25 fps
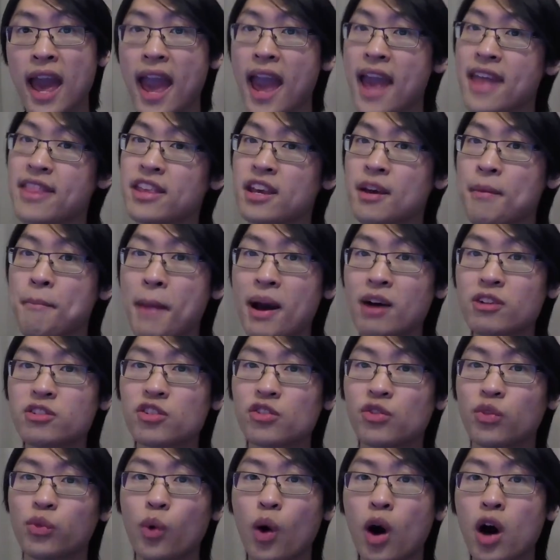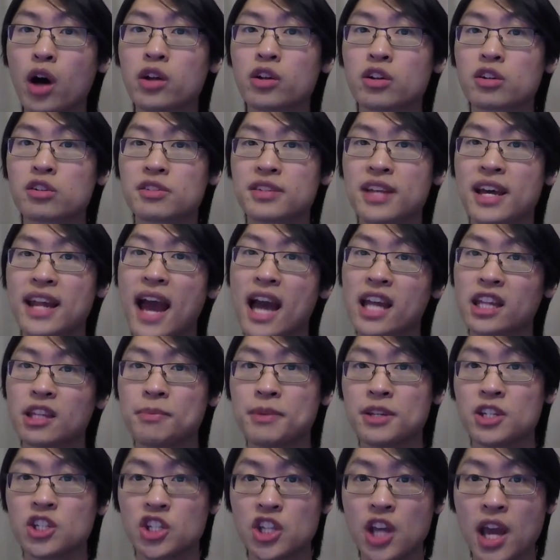and the amounts of waters that had to
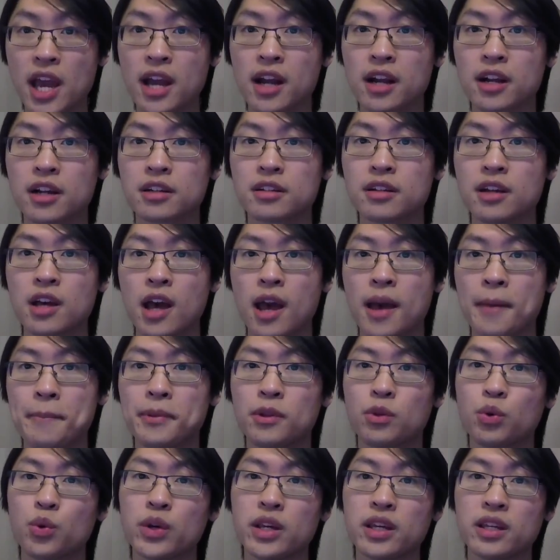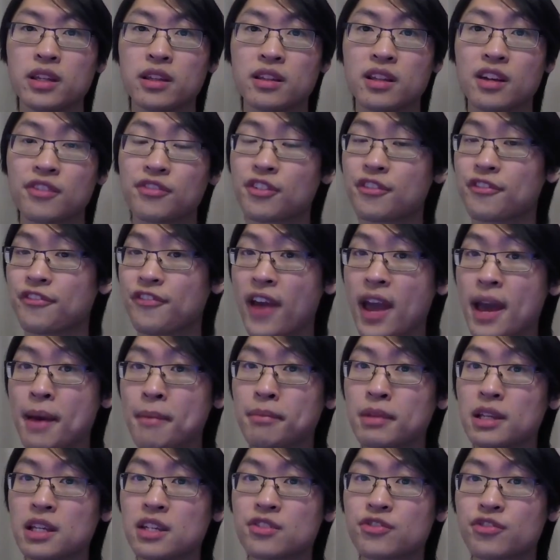be shared between different
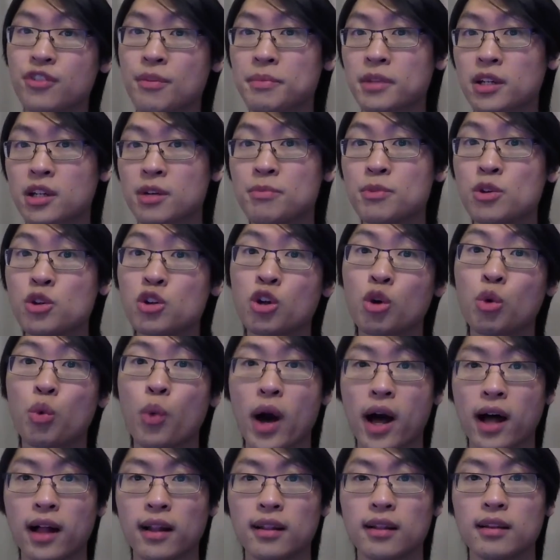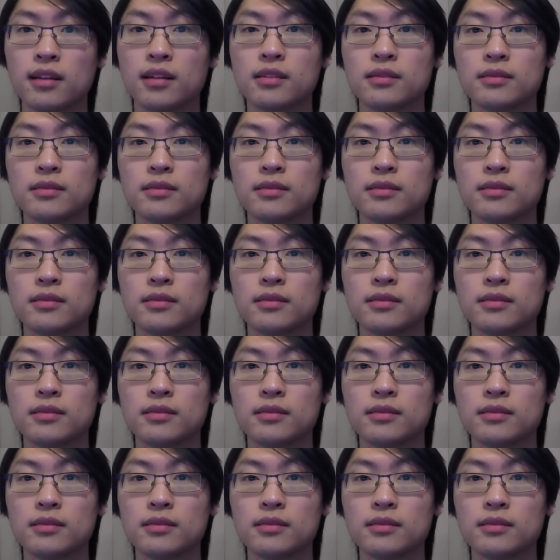families from the communal well.